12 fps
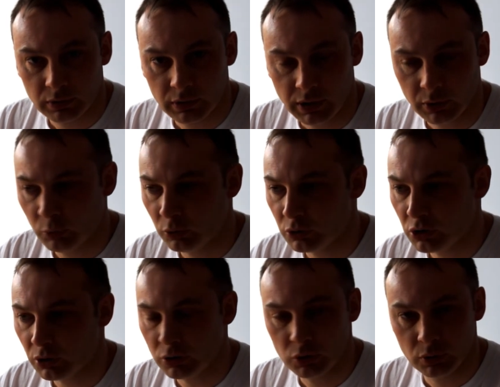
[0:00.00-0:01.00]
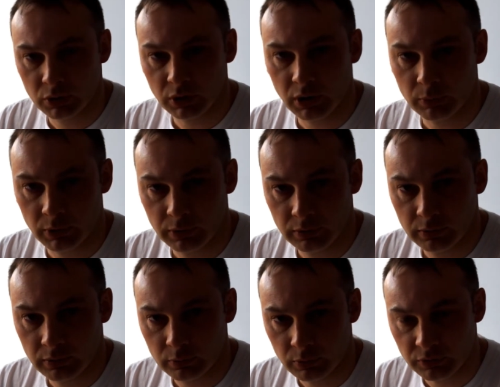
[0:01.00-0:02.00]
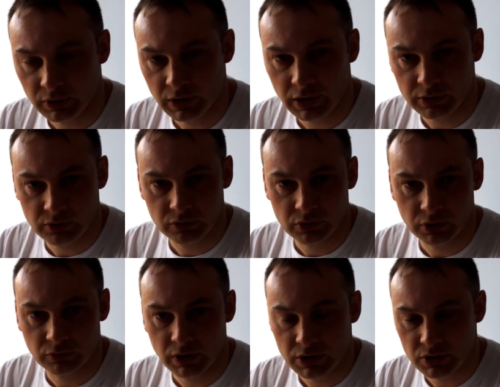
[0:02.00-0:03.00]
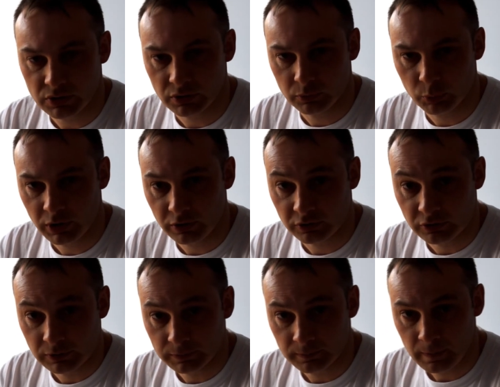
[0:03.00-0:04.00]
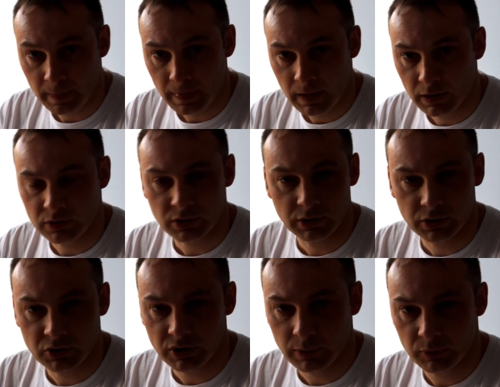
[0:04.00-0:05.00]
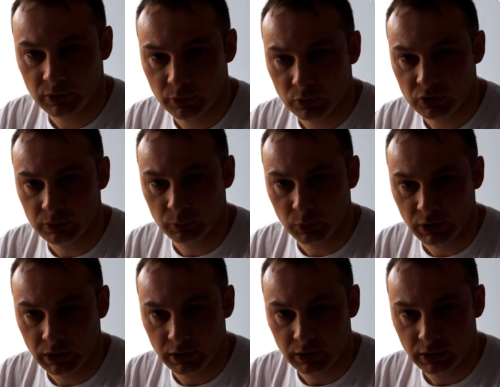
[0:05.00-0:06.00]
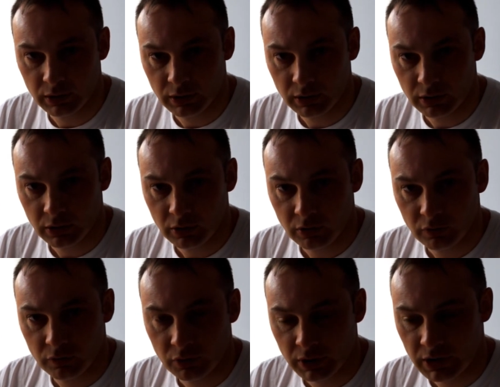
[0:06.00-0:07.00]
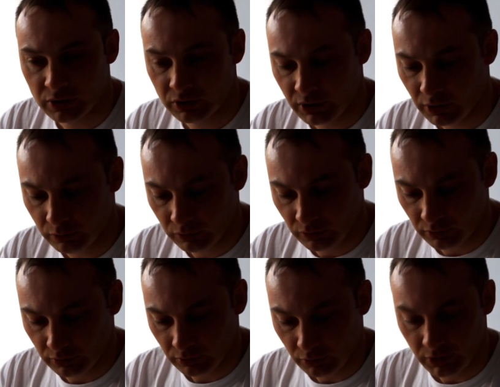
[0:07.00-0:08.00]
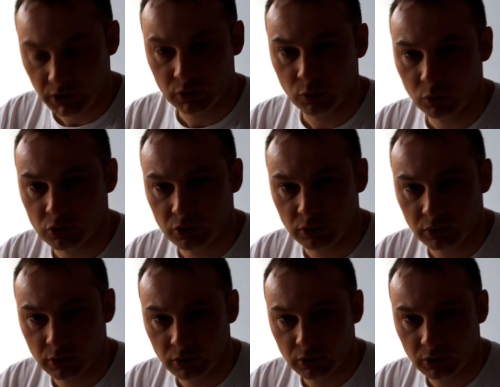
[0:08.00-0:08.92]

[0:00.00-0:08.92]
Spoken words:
can approach your club with regards to your registered players. It is unacceptable simply for a scout or a coach